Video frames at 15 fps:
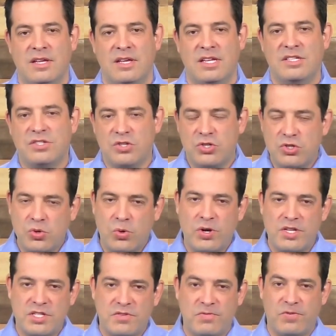It's the
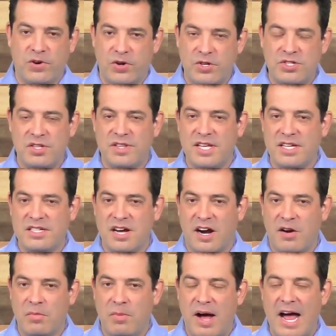shortest verse in the
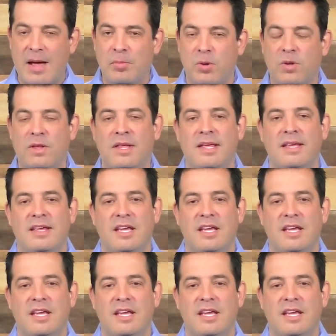entire Bible.